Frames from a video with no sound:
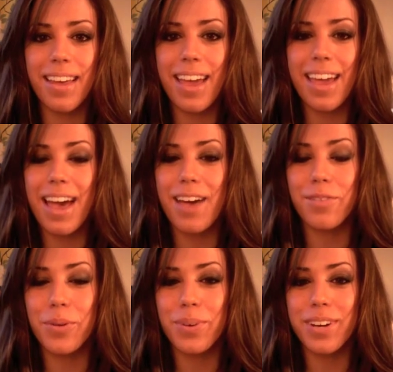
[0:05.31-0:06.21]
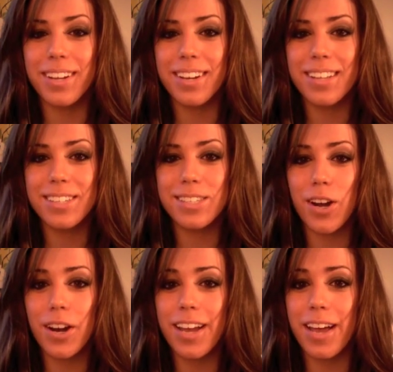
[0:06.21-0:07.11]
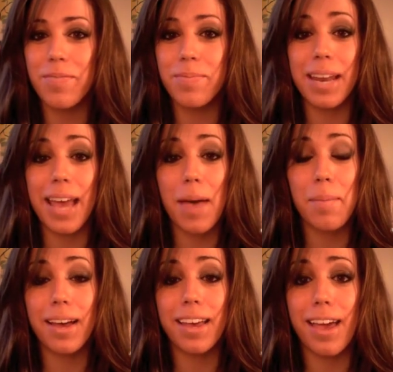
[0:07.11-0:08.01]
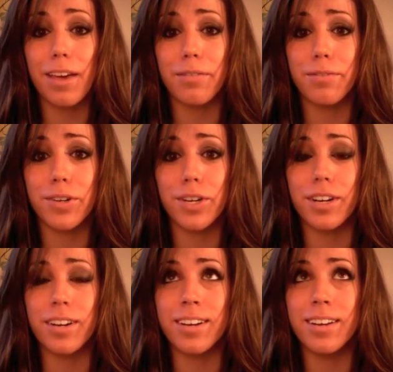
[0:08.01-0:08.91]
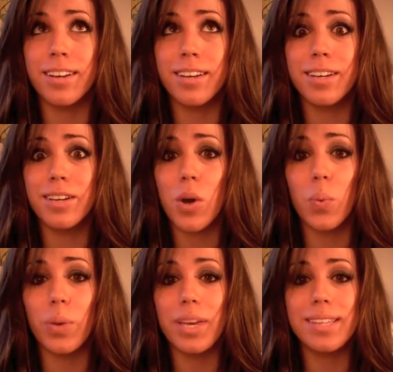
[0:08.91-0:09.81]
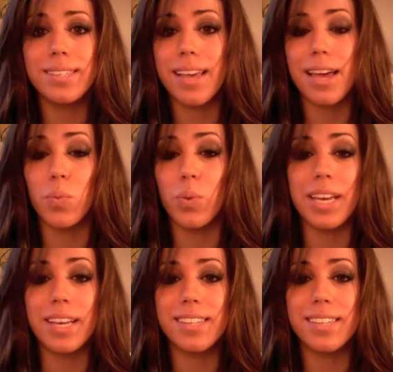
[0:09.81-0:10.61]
Hey everyone, sorry I've been MIA for weeks and weeks.